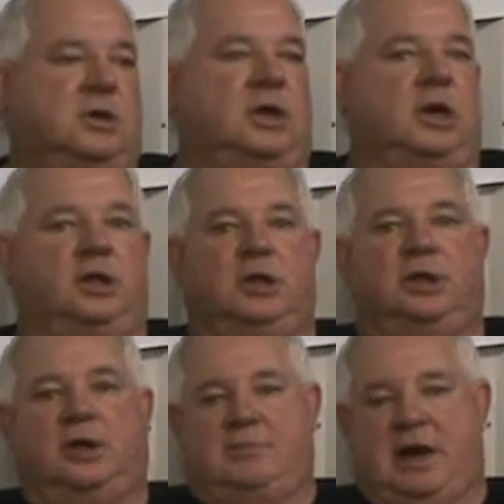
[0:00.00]
and
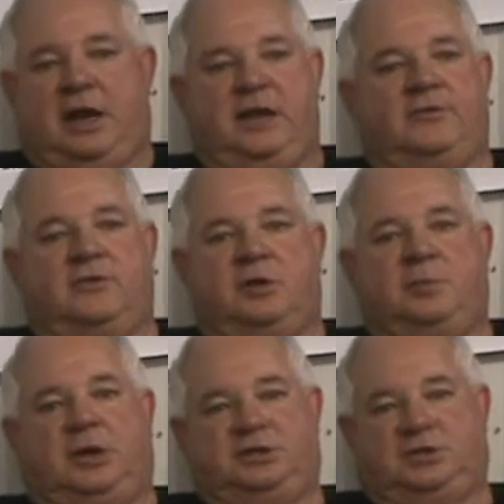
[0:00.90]
then they might even
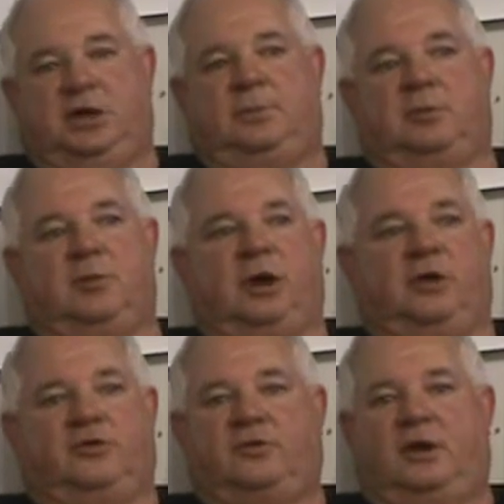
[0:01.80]
replace a couple of
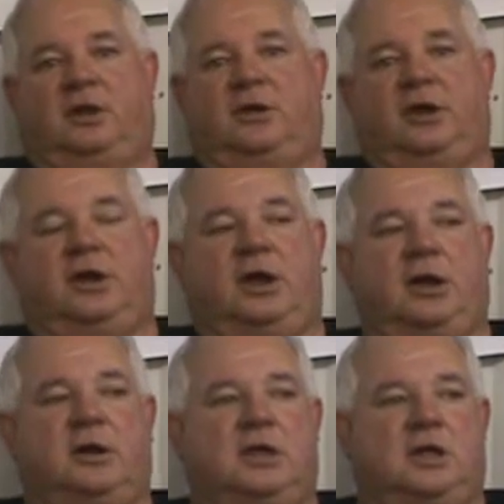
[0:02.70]
breakers while they're in
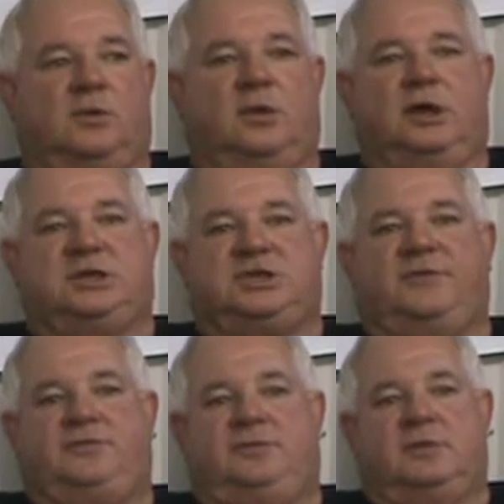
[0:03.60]
there. Well, as
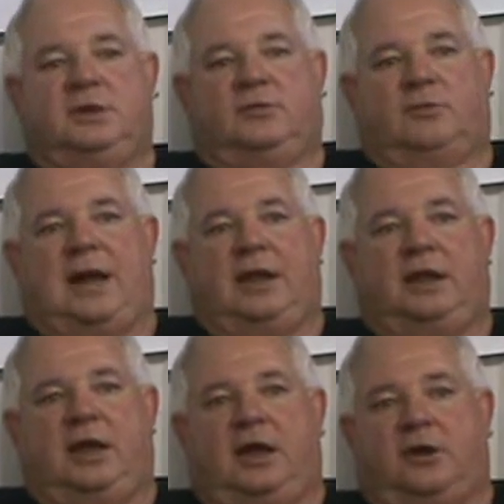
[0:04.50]
of right
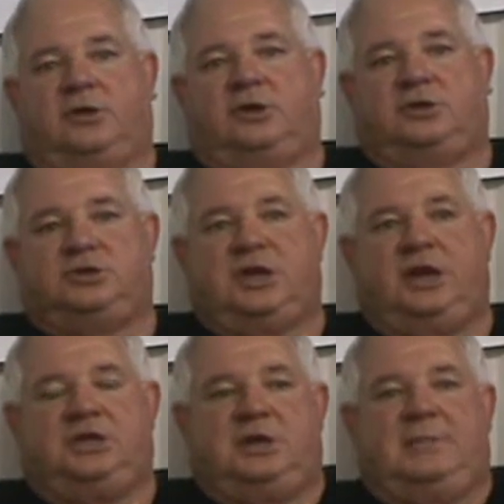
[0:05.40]
now, until the
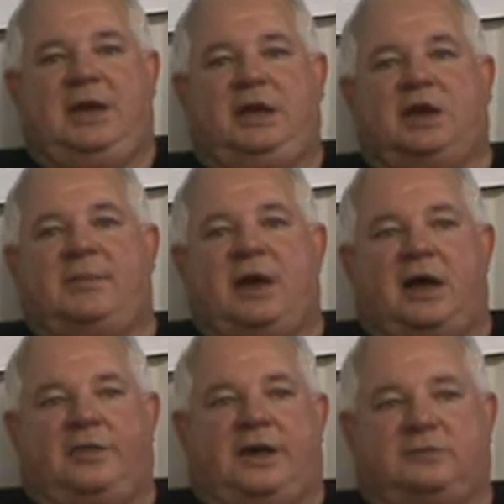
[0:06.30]
JTB come
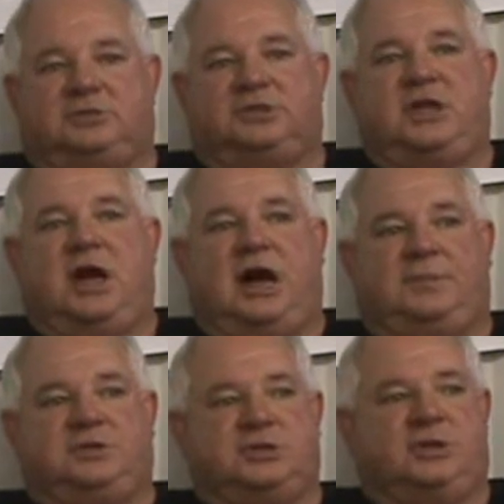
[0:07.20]
out, that was the
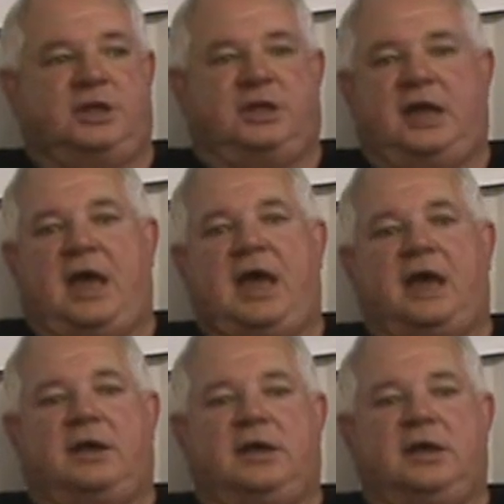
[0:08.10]
option that they
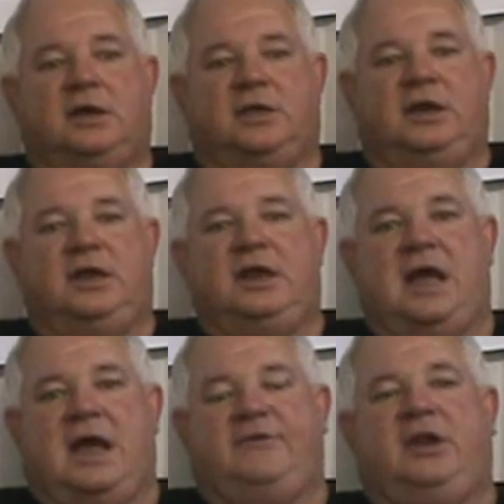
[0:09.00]
had. They didn't
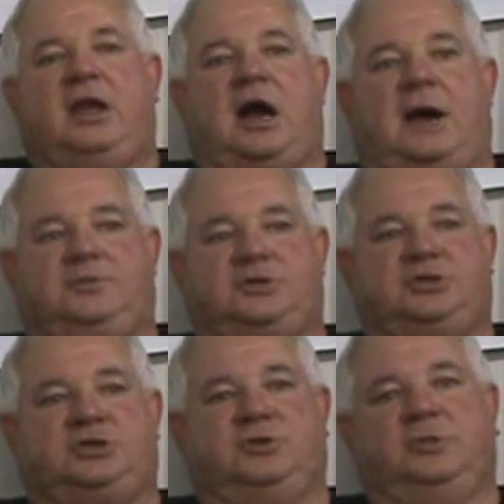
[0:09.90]
have any
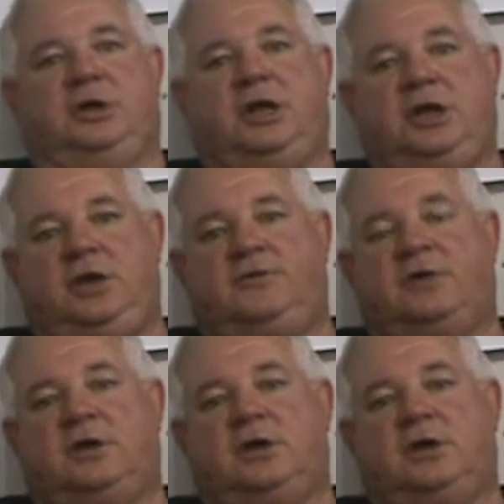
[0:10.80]
options to relieve